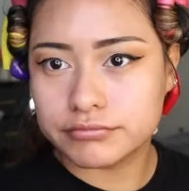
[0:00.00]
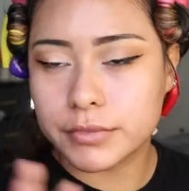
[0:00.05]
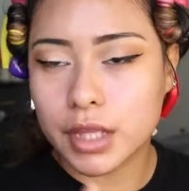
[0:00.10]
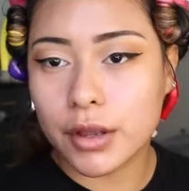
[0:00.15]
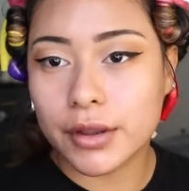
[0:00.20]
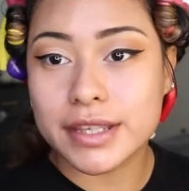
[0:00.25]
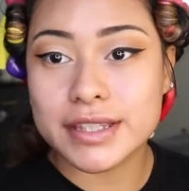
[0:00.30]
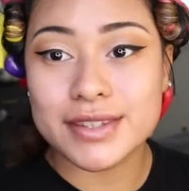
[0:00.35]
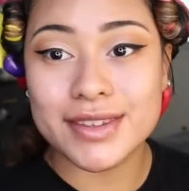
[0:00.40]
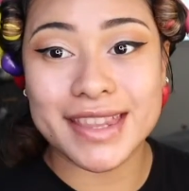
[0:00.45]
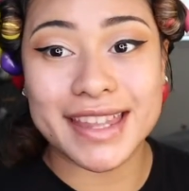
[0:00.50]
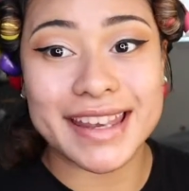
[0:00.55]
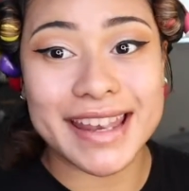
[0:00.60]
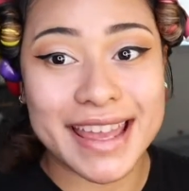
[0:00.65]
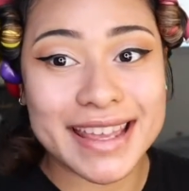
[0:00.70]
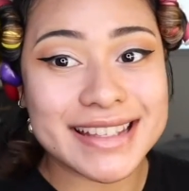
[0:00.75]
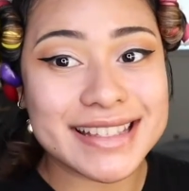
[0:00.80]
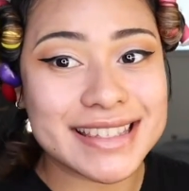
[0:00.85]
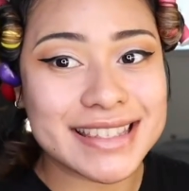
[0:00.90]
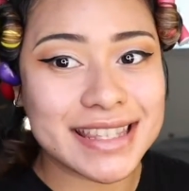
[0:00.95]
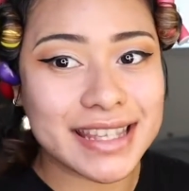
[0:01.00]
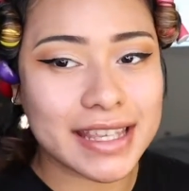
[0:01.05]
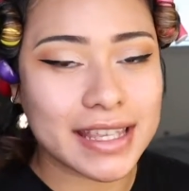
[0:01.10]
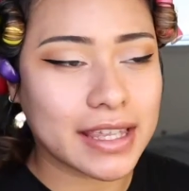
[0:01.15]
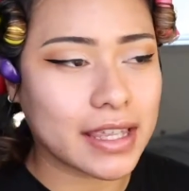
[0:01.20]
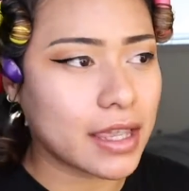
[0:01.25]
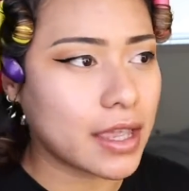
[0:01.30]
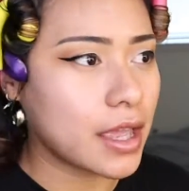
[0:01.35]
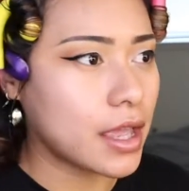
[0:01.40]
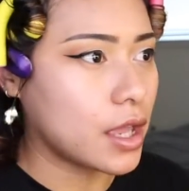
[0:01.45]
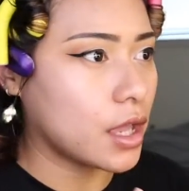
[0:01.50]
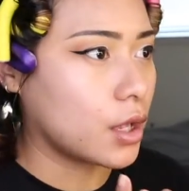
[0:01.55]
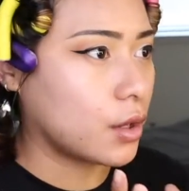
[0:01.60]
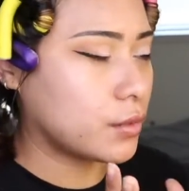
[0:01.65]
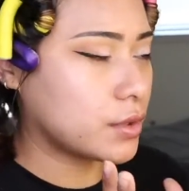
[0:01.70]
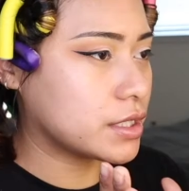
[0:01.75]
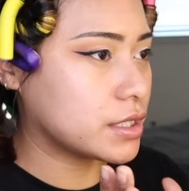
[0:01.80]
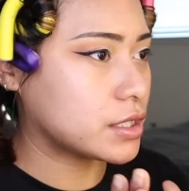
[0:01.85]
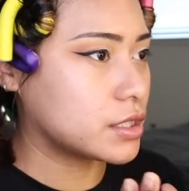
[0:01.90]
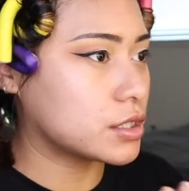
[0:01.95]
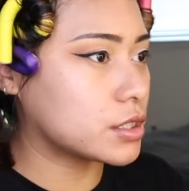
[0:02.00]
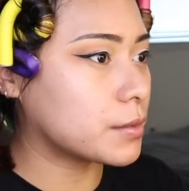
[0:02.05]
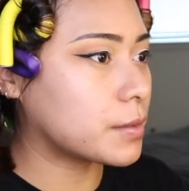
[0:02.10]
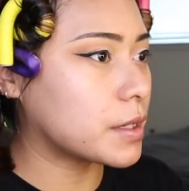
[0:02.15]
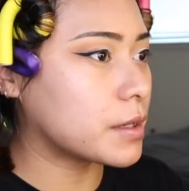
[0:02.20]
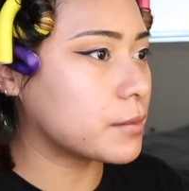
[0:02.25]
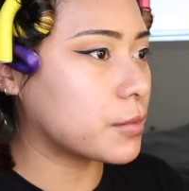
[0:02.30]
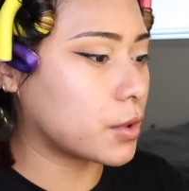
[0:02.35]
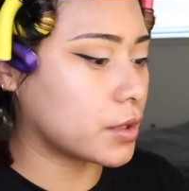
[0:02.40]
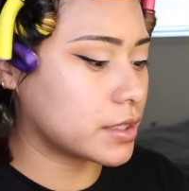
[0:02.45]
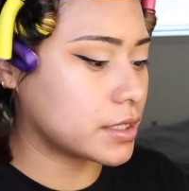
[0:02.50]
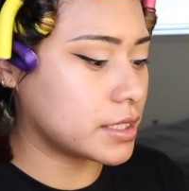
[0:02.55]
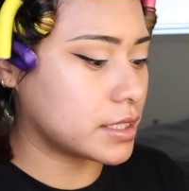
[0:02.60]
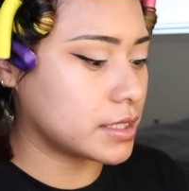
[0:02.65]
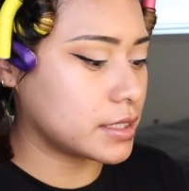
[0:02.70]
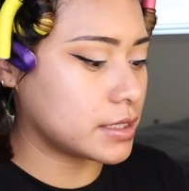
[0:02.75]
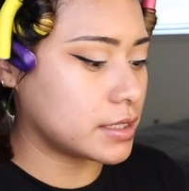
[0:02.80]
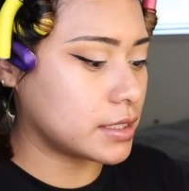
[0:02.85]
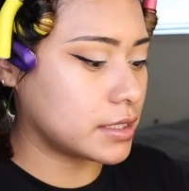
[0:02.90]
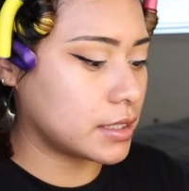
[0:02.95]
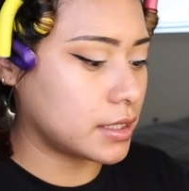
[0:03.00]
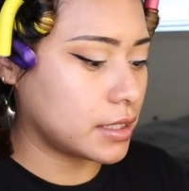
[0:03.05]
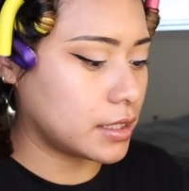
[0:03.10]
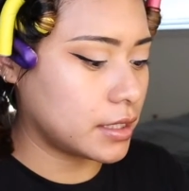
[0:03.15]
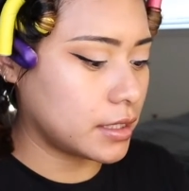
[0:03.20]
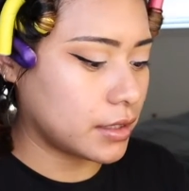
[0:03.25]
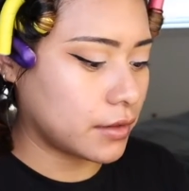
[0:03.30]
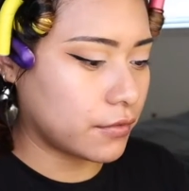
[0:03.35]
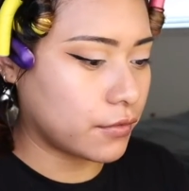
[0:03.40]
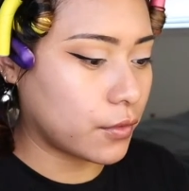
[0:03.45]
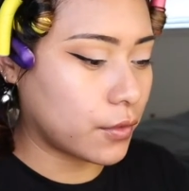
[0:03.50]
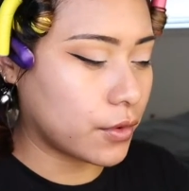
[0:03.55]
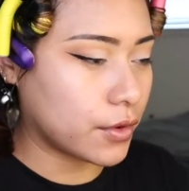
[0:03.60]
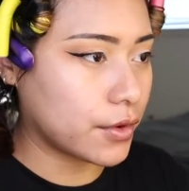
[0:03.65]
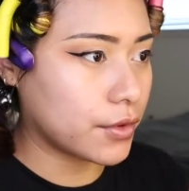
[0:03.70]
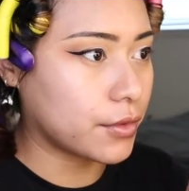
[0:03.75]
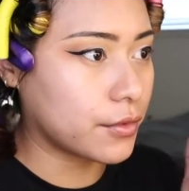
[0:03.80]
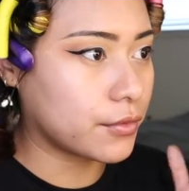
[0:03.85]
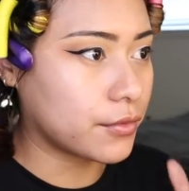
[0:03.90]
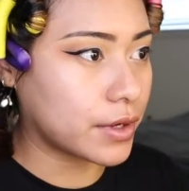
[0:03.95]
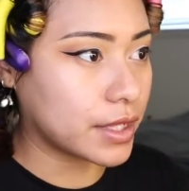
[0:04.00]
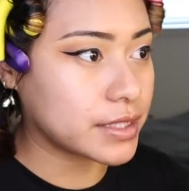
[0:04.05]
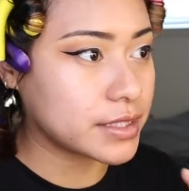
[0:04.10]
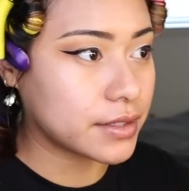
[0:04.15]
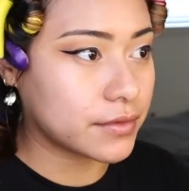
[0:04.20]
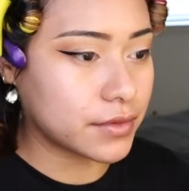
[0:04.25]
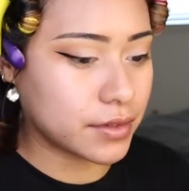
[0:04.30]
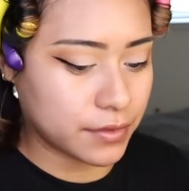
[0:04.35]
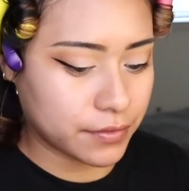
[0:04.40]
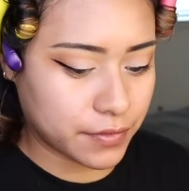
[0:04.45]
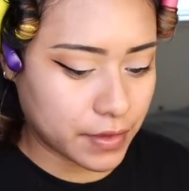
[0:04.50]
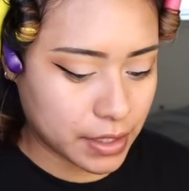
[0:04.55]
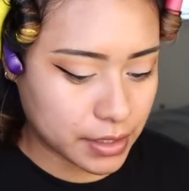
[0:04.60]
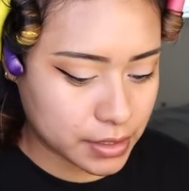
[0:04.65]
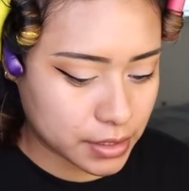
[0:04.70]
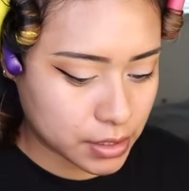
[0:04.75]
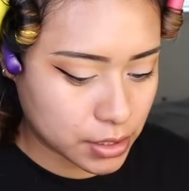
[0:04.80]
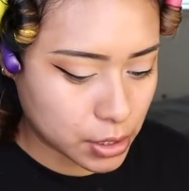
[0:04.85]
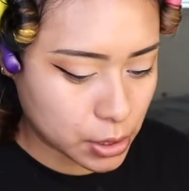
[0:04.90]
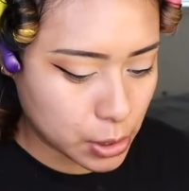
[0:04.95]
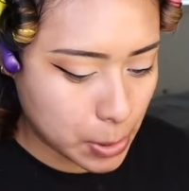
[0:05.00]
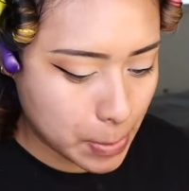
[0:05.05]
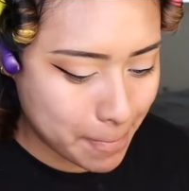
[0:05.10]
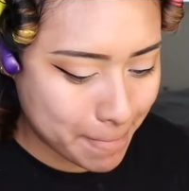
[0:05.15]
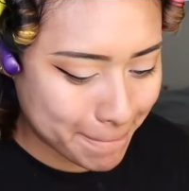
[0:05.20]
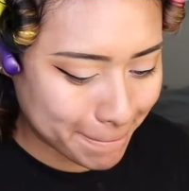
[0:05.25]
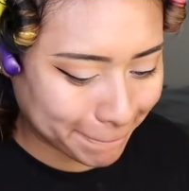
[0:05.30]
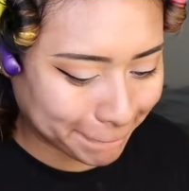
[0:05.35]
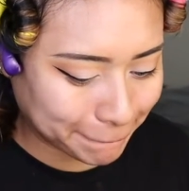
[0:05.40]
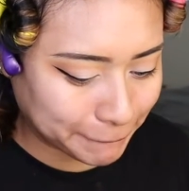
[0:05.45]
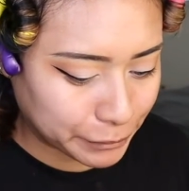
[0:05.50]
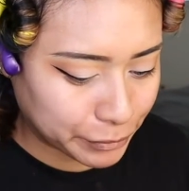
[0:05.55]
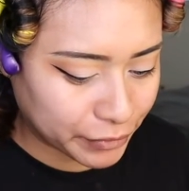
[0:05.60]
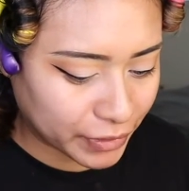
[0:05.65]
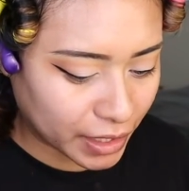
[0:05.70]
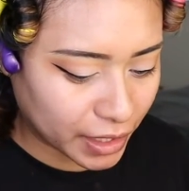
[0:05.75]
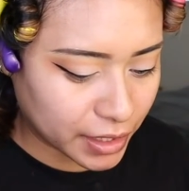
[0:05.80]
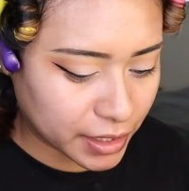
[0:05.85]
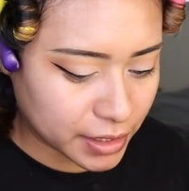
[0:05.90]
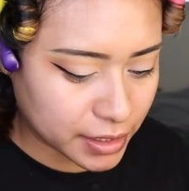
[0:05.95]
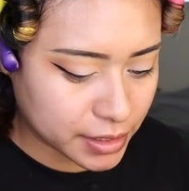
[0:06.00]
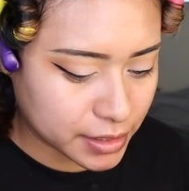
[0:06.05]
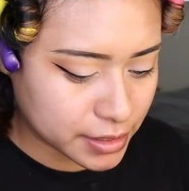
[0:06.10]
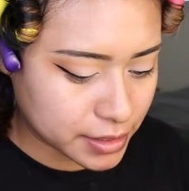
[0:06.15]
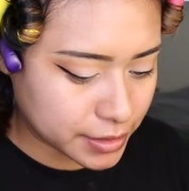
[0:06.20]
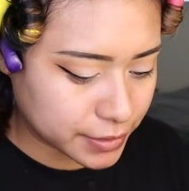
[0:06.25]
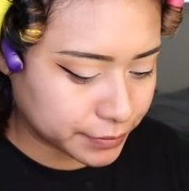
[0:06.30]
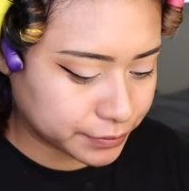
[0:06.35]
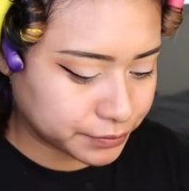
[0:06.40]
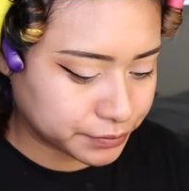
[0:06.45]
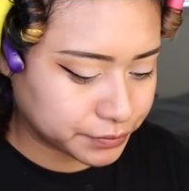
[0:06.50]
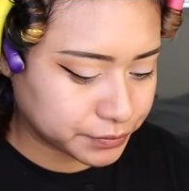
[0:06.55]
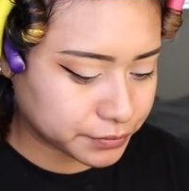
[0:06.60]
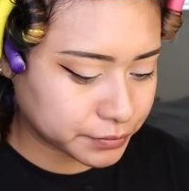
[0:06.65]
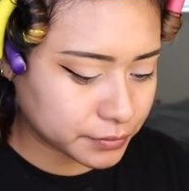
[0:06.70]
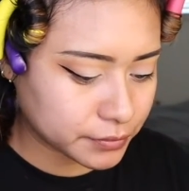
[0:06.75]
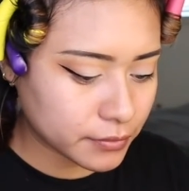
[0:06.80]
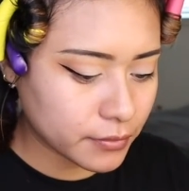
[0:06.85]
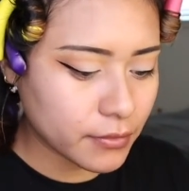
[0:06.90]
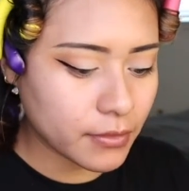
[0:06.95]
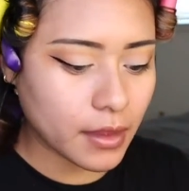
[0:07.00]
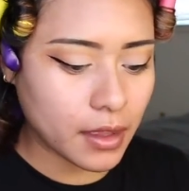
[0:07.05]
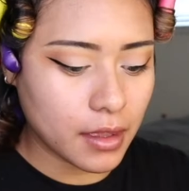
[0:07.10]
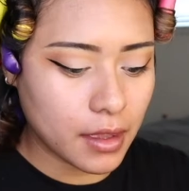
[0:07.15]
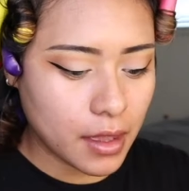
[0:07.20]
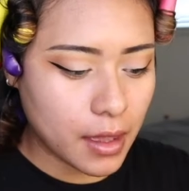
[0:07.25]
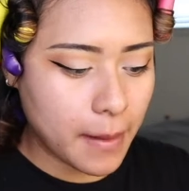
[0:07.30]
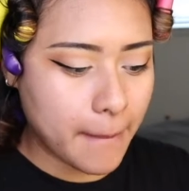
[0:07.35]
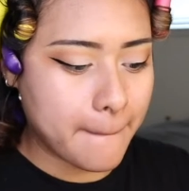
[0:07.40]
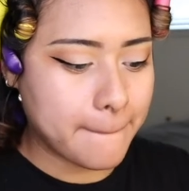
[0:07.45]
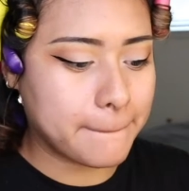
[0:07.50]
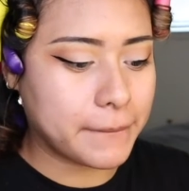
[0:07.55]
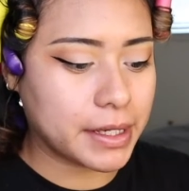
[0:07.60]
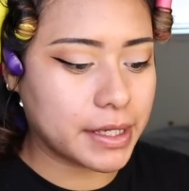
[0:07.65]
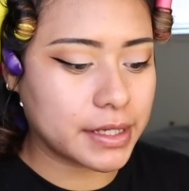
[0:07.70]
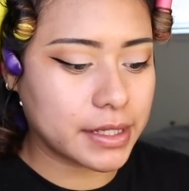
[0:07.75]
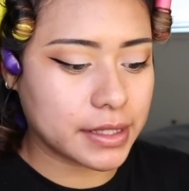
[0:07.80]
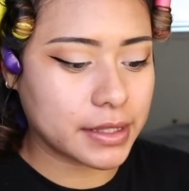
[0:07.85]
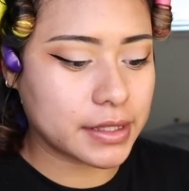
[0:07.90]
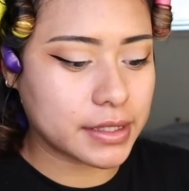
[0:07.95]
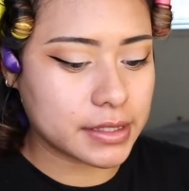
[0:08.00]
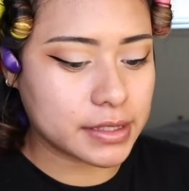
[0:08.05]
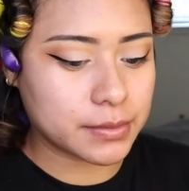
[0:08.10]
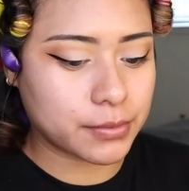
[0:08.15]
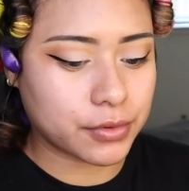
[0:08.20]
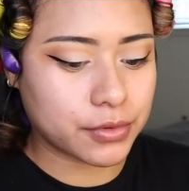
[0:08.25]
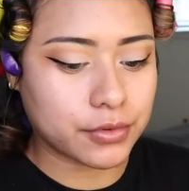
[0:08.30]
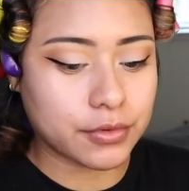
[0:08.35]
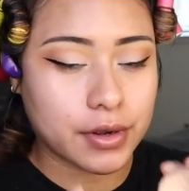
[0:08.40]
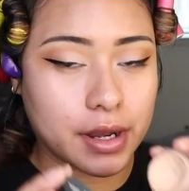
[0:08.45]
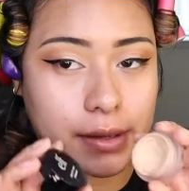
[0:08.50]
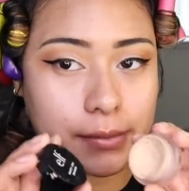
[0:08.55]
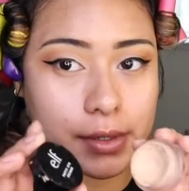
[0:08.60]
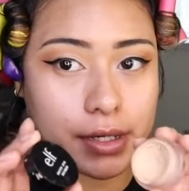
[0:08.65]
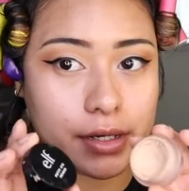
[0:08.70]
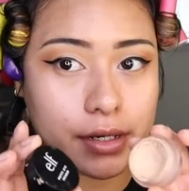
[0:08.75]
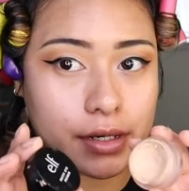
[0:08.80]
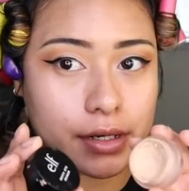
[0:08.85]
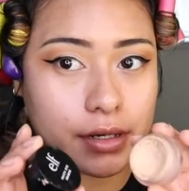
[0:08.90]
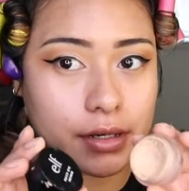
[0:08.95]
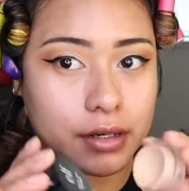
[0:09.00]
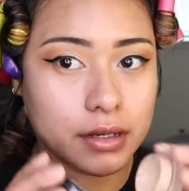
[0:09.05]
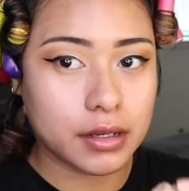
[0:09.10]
Okay, so the next thing, which is super important for the rest of your face too, is putting this primer